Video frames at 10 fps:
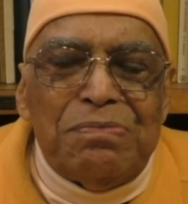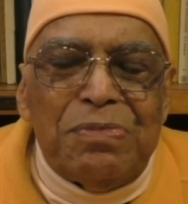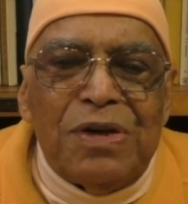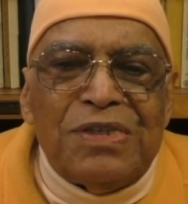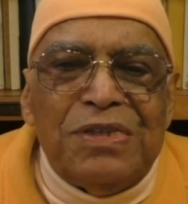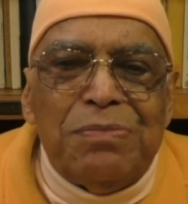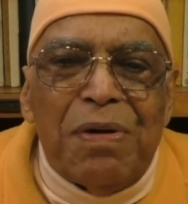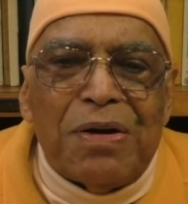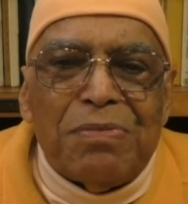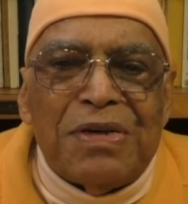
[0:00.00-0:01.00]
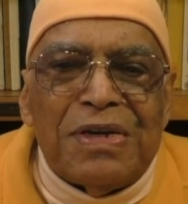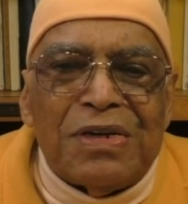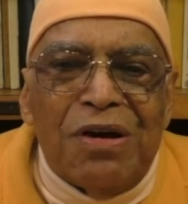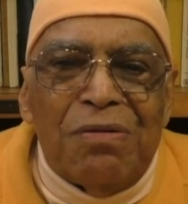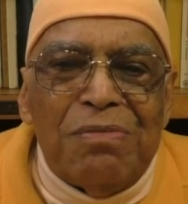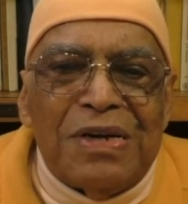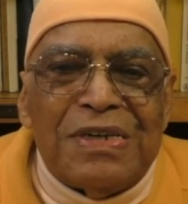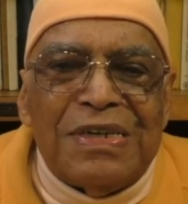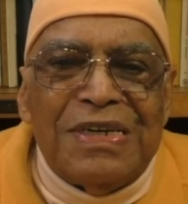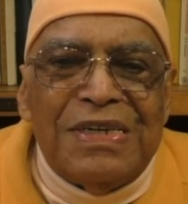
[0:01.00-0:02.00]
police department and
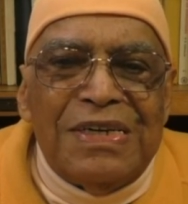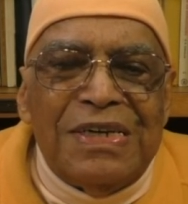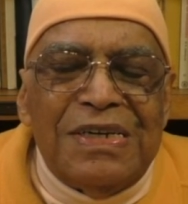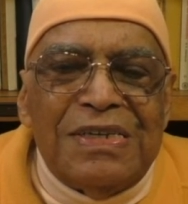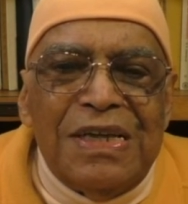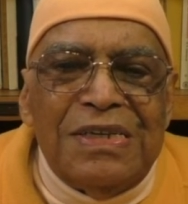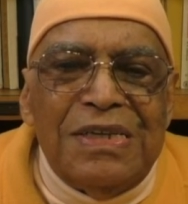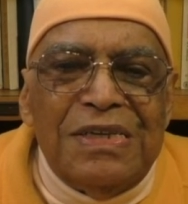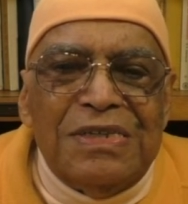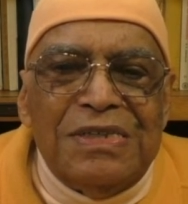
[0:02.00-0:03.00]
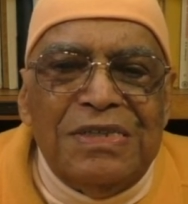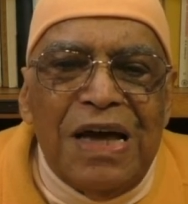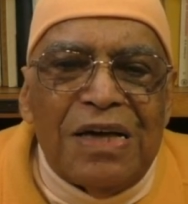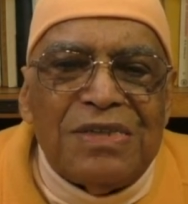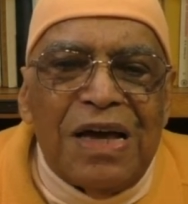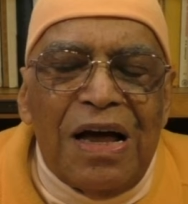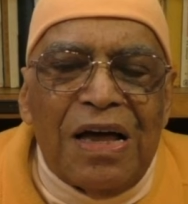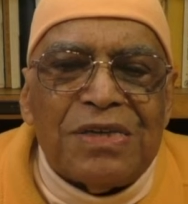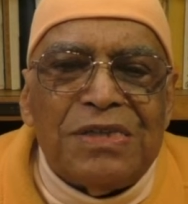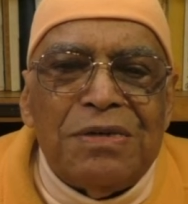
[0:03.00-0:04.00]
government, then the judge
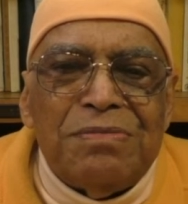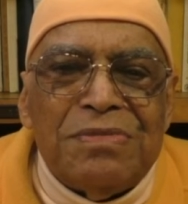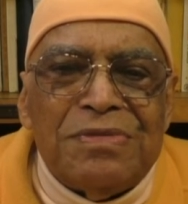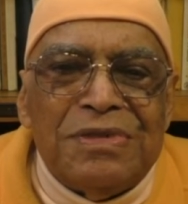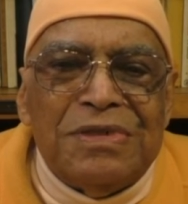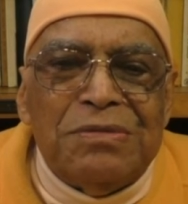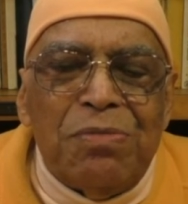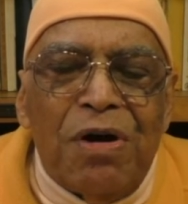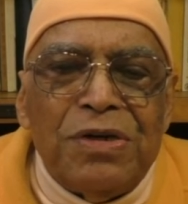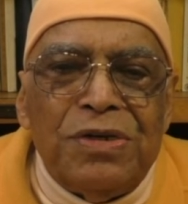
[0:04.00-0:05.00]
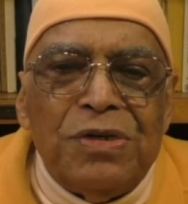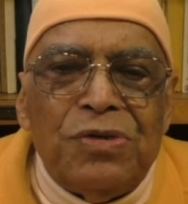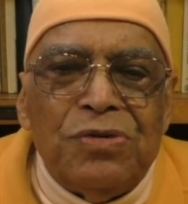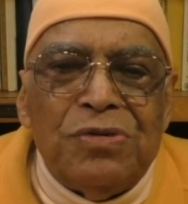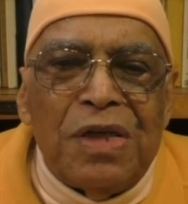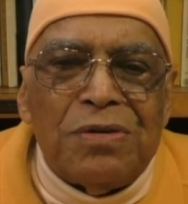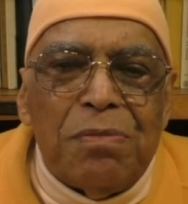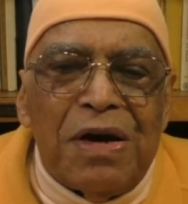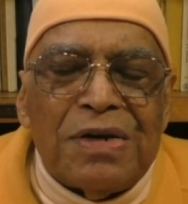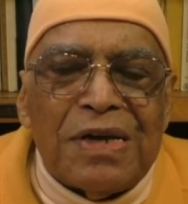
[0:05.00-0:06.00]
asked him, pointing to that
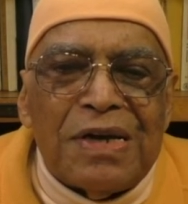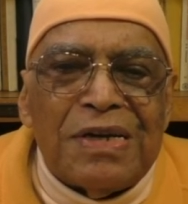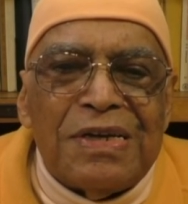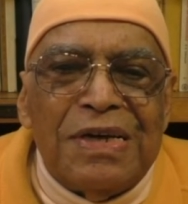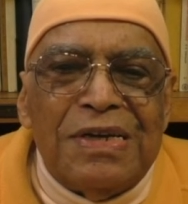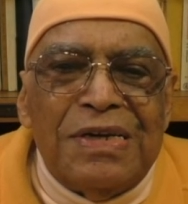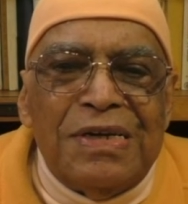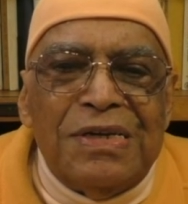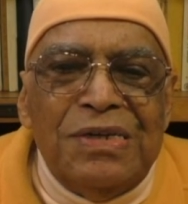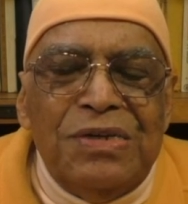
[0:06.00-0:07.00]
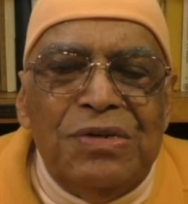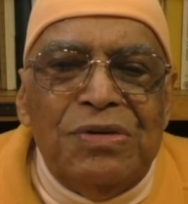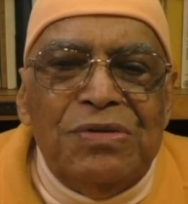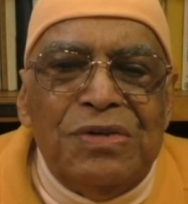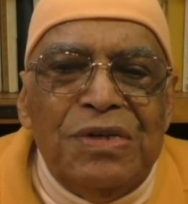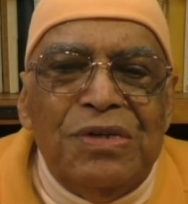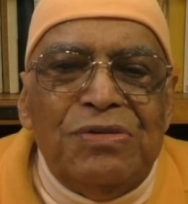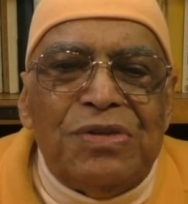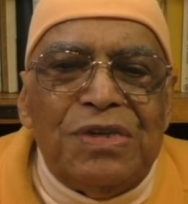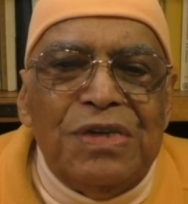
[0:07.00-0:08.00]
murderer, did you
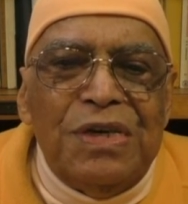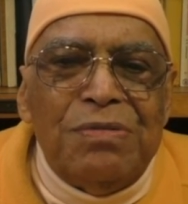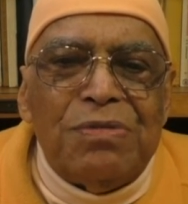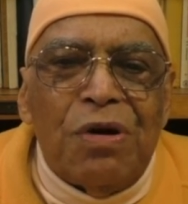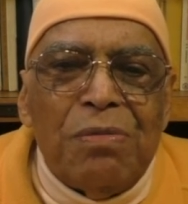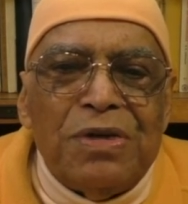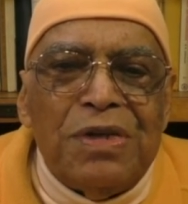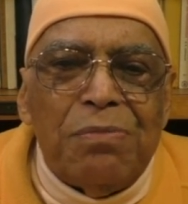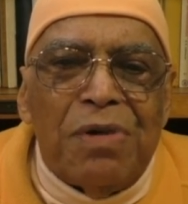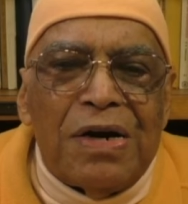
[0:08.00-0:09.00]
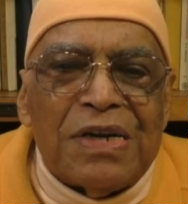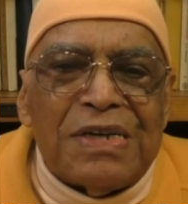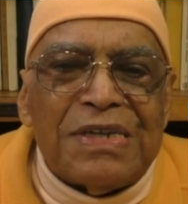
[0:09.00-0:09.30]
see him commit the murder?